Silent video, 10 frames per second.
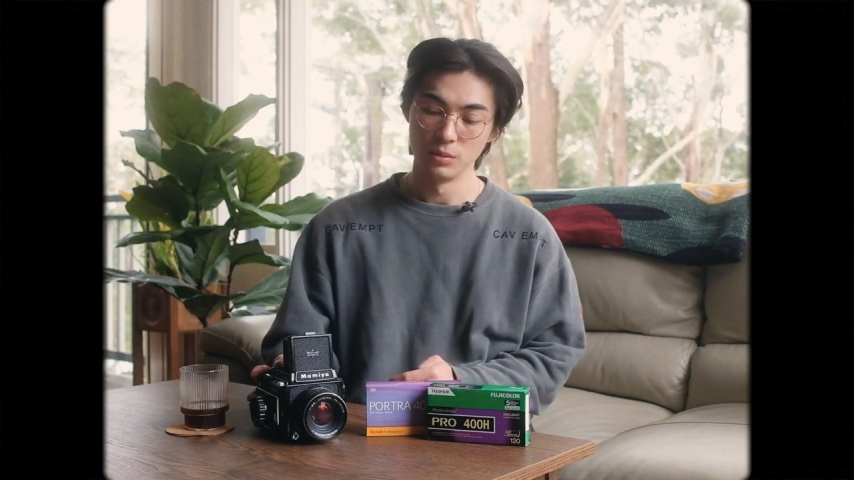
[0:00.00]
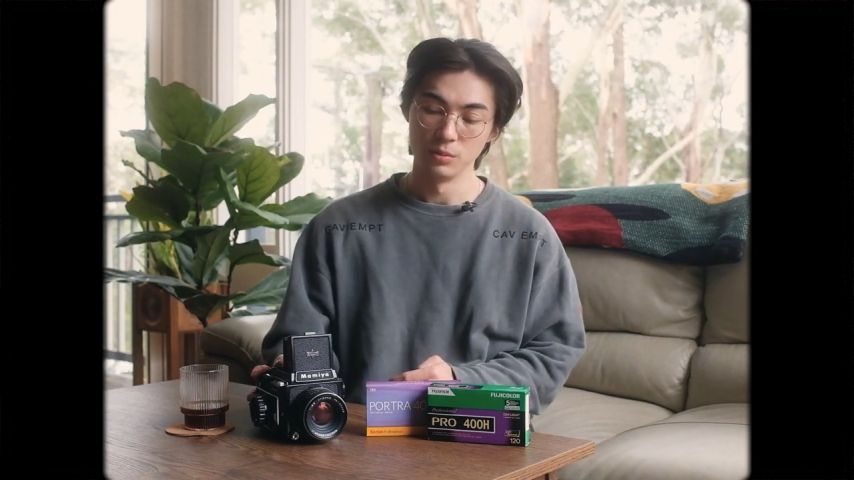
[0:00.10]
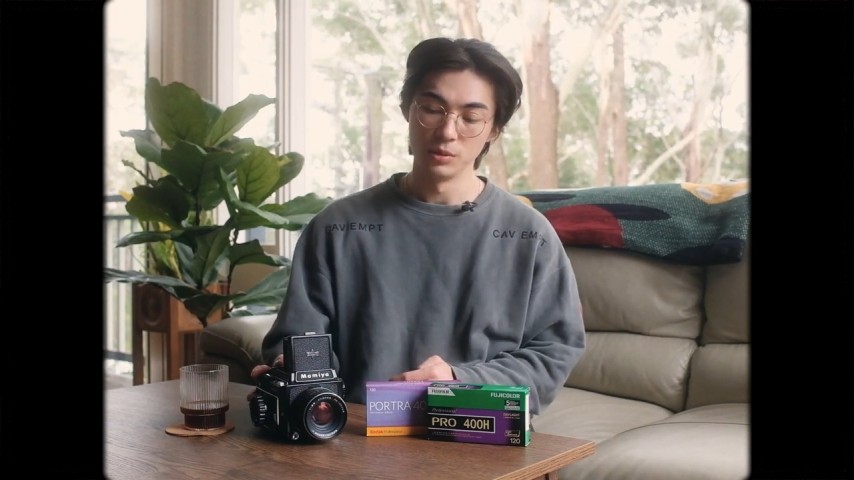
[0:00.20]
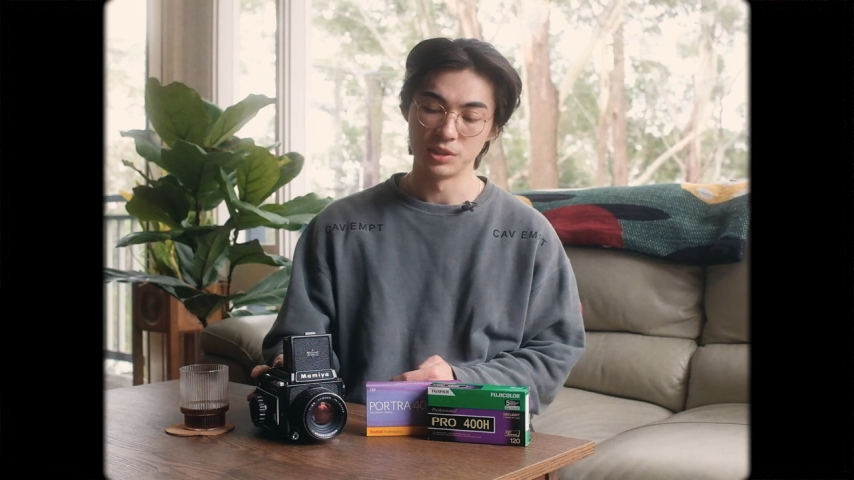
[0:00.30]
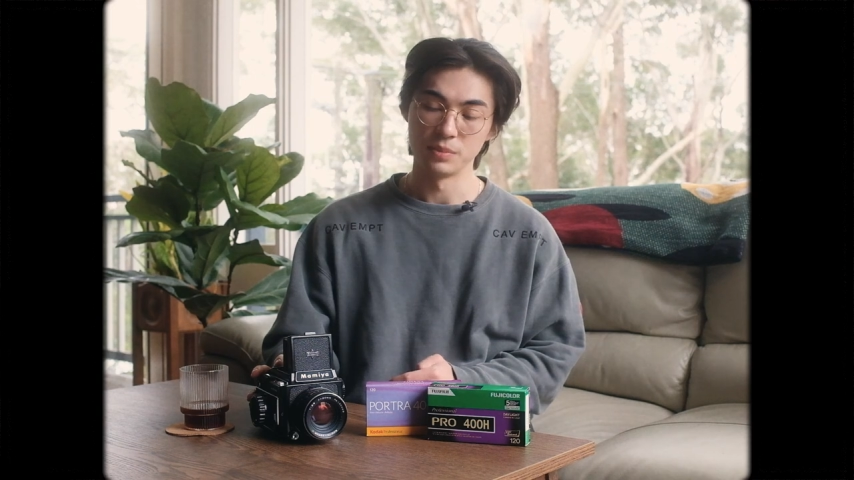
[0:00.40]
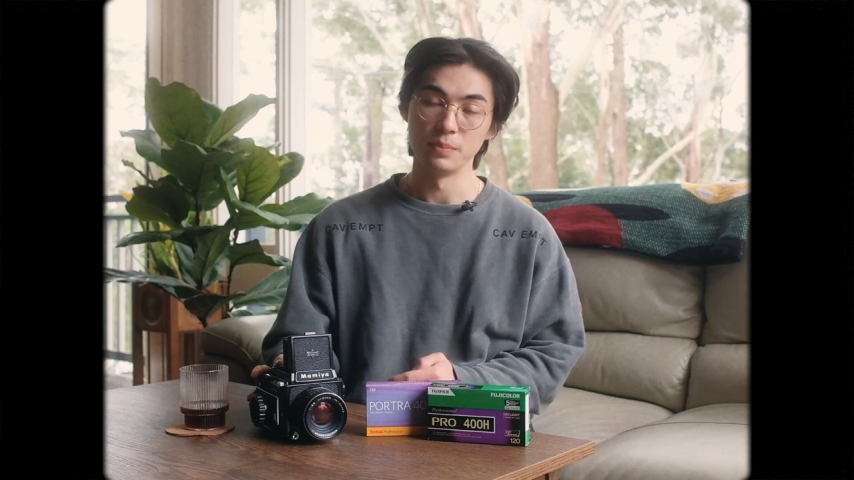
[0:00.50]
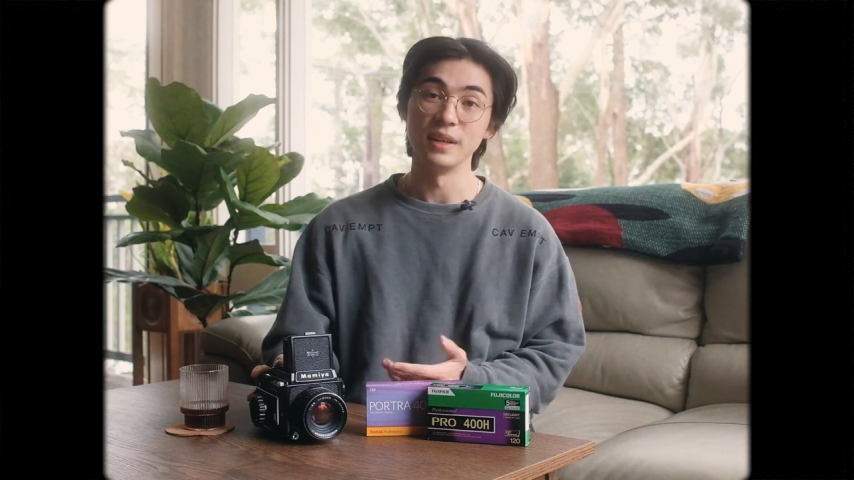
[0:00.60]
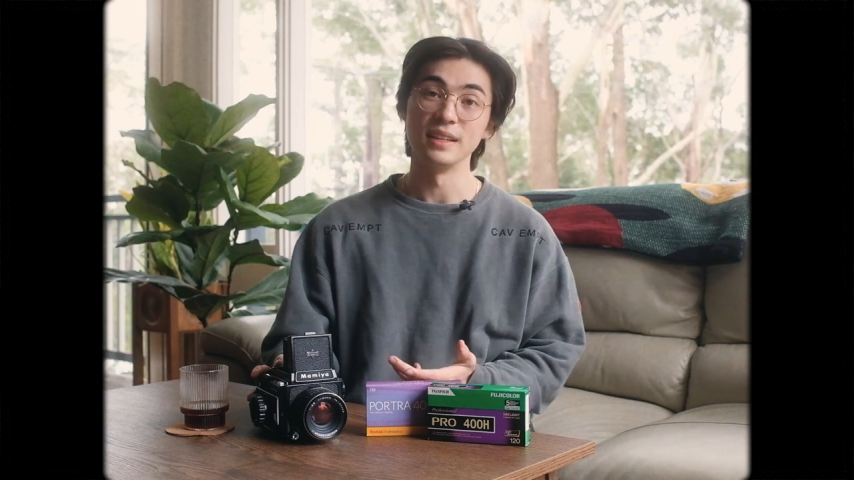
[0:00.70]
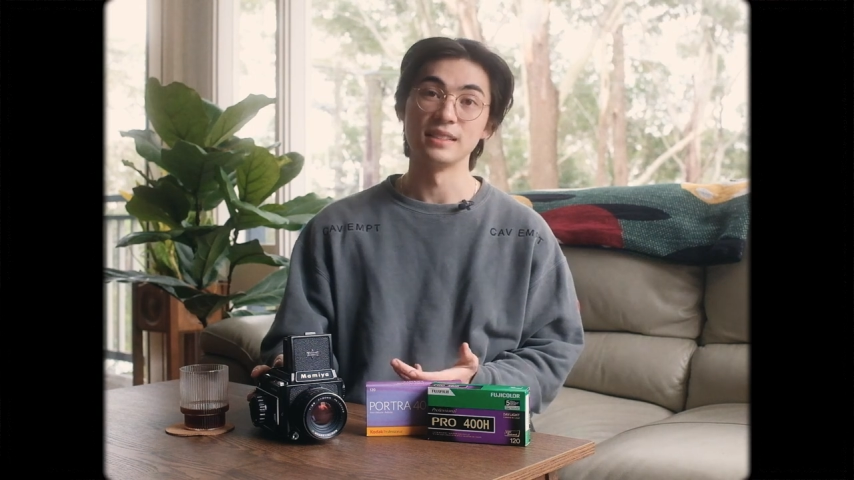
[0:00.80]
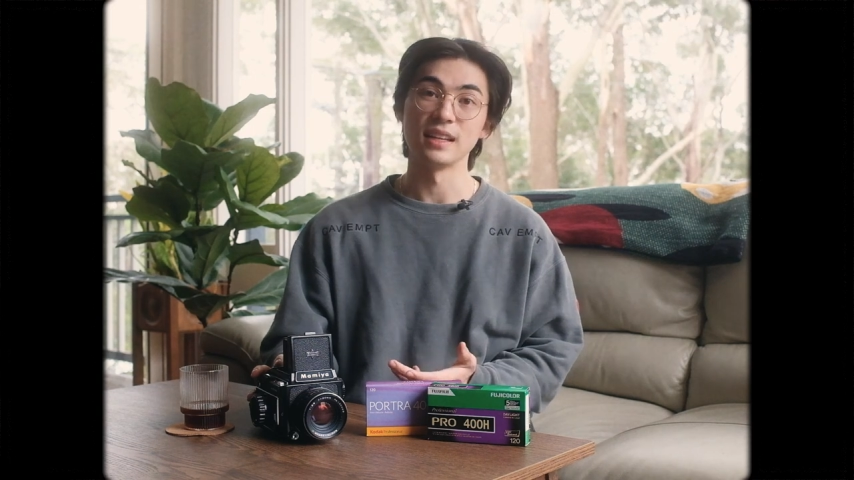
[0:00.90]
which
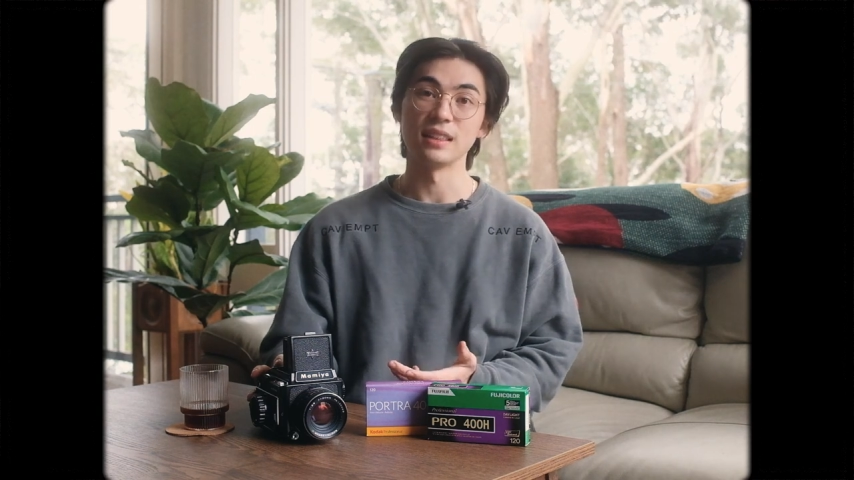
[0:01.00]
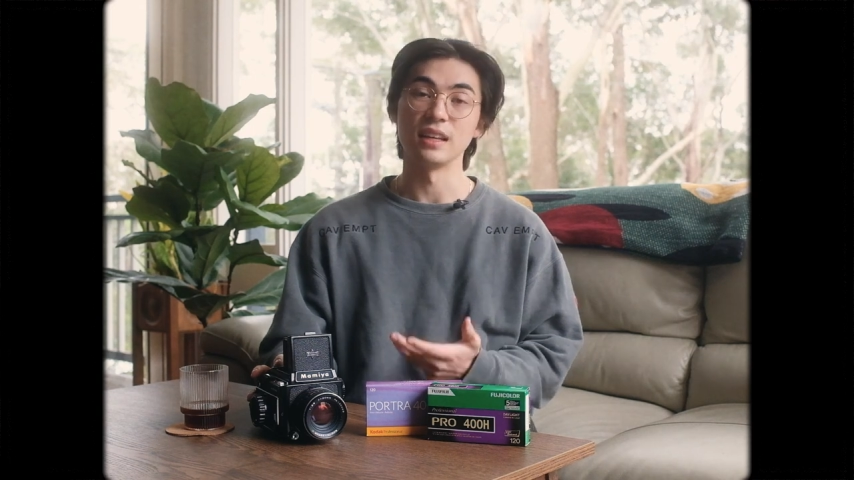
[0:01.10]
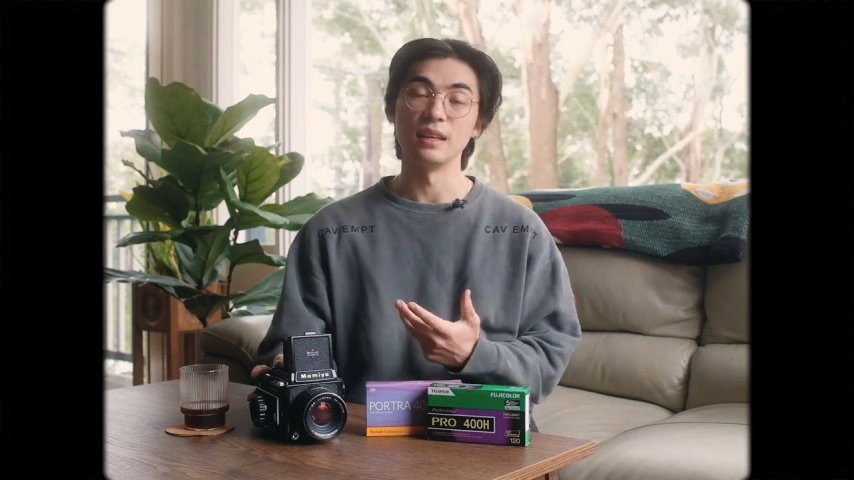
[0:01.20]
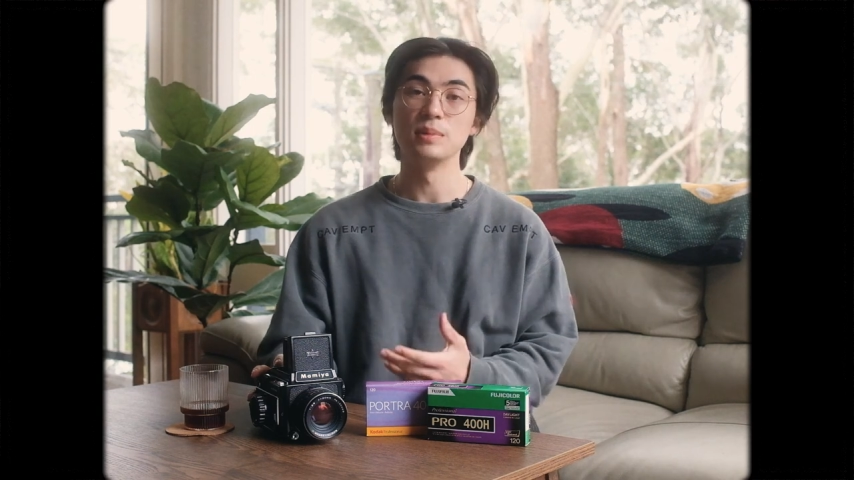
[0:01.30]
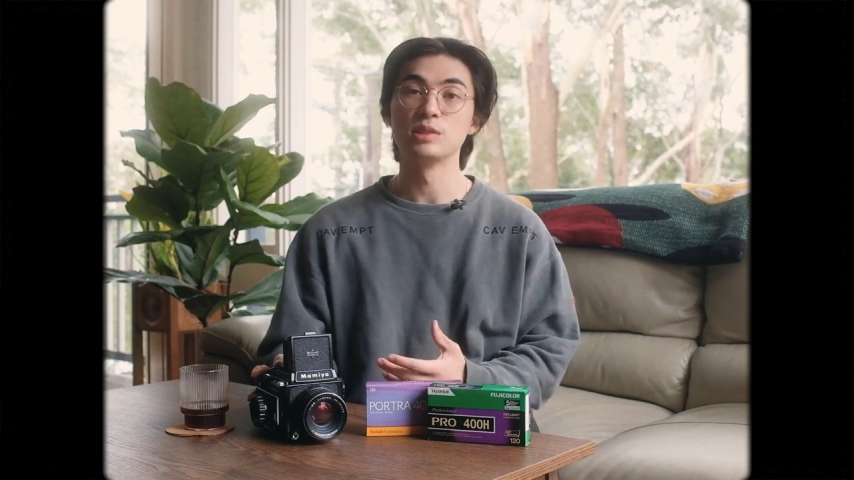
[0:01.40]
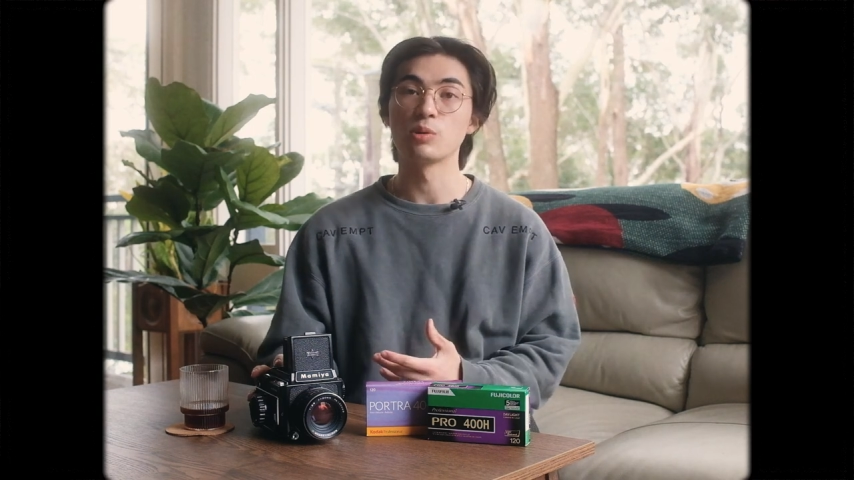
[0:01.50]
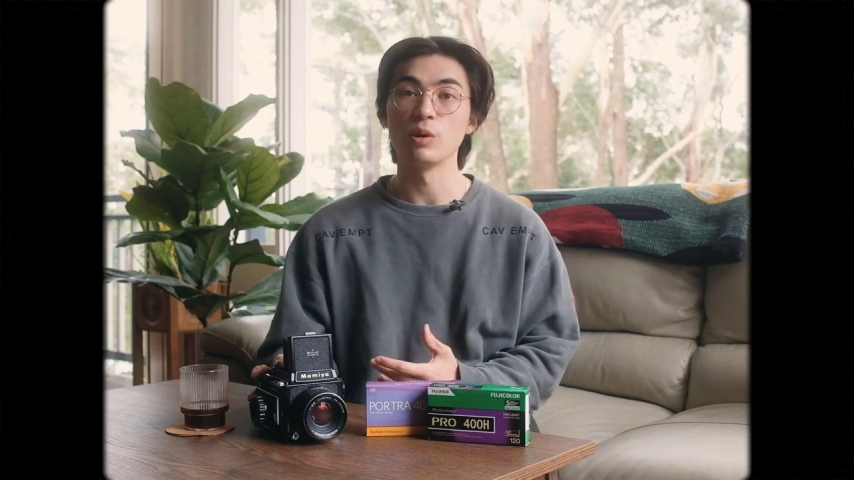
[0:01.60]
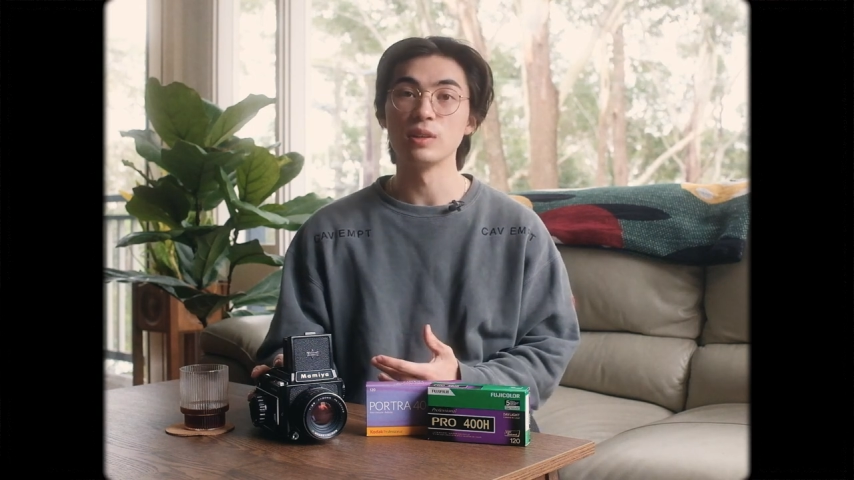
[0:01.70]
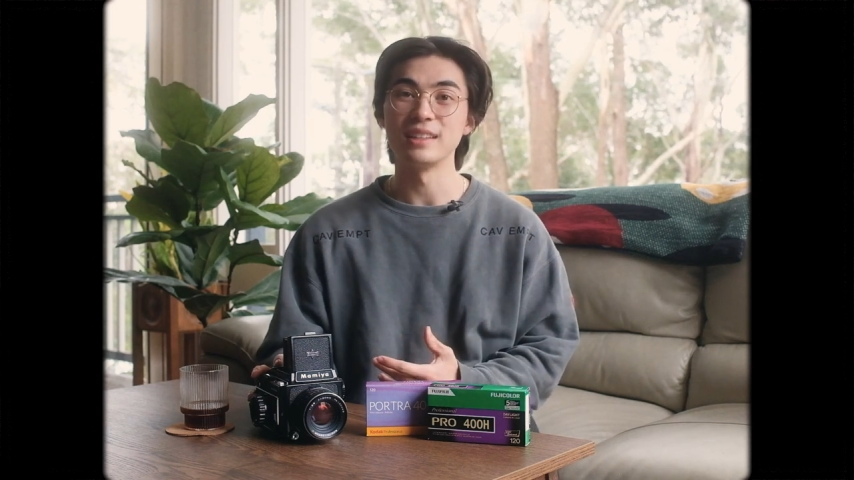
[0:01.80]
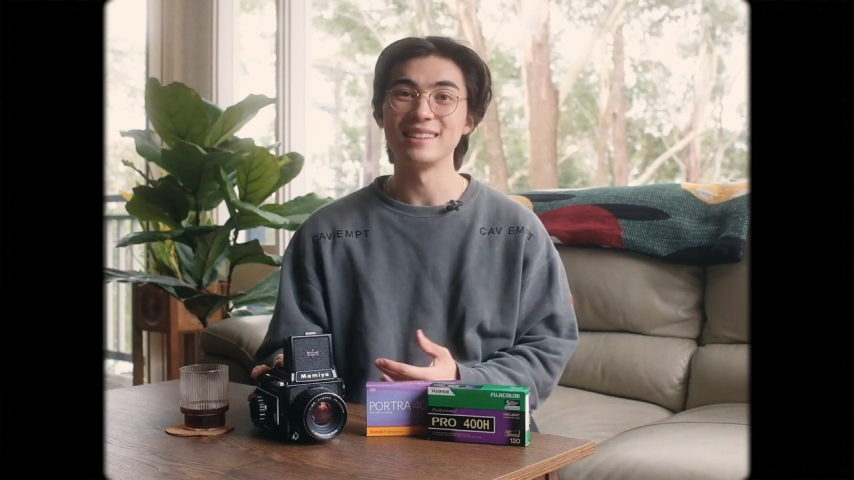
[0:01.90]
means that the image
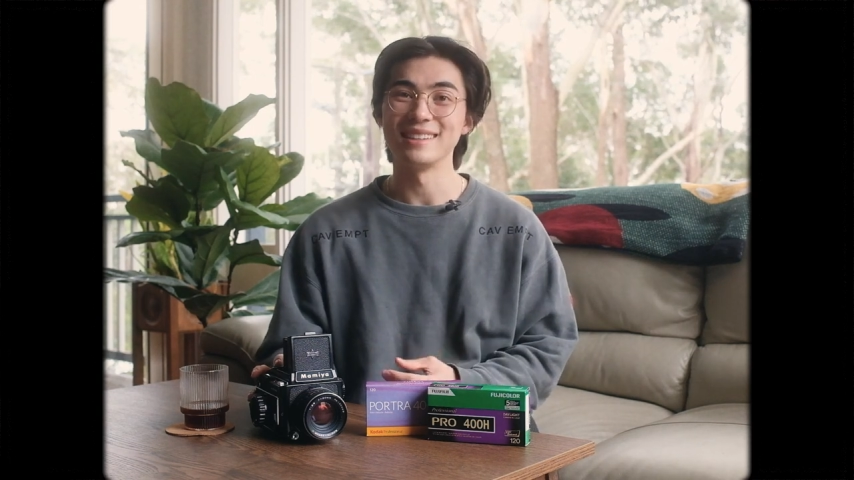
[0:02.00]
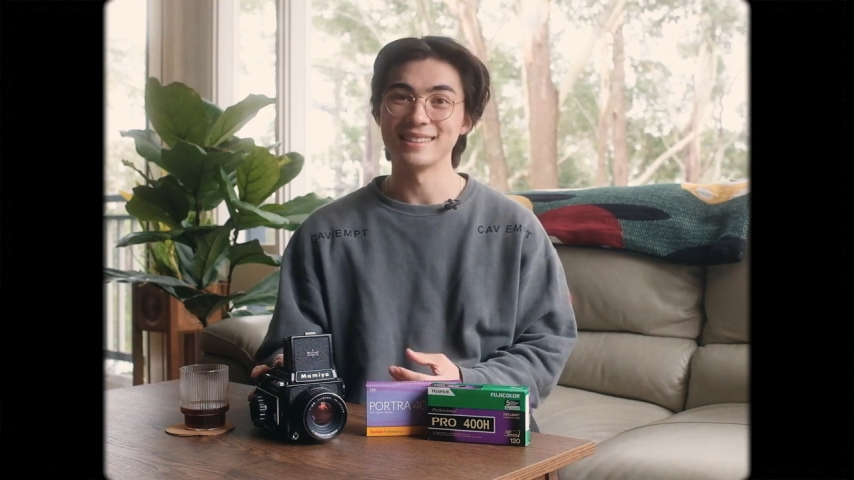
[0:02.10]
quality